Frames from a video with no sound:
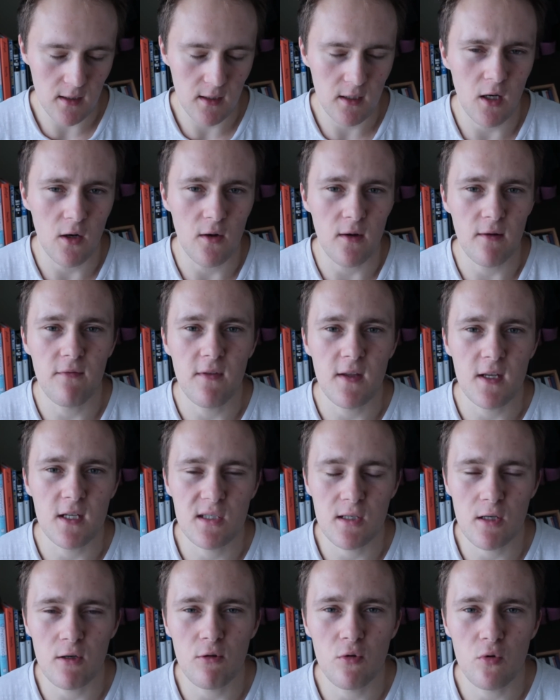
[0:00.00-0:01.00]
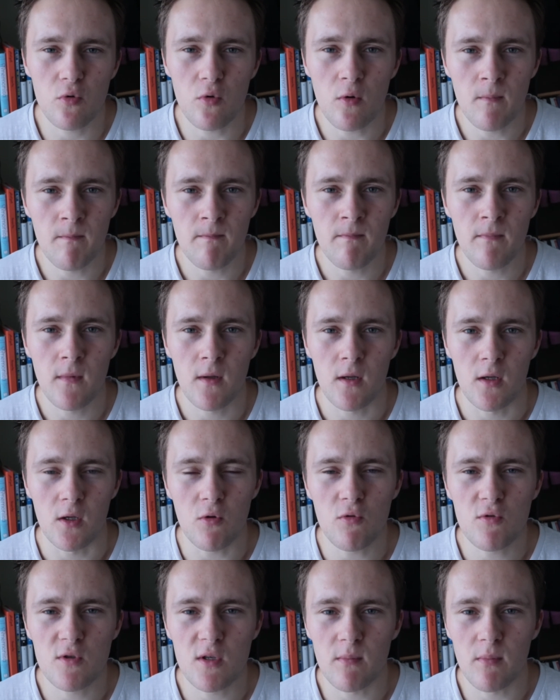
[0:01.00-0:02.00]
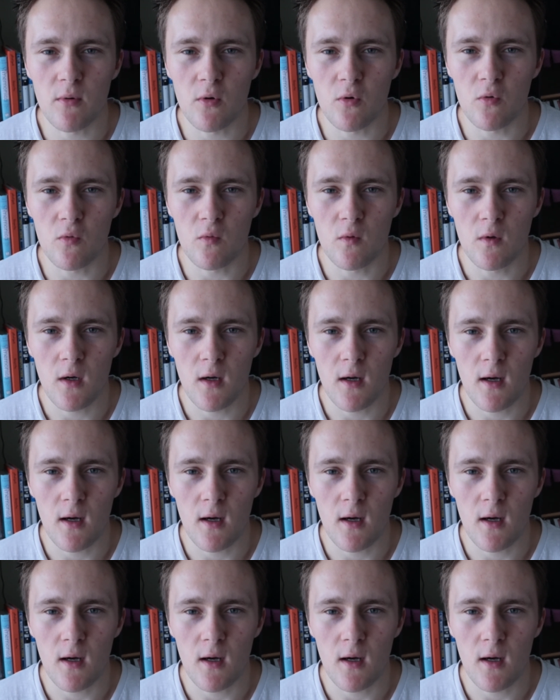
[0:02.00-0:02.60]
if they're still usable.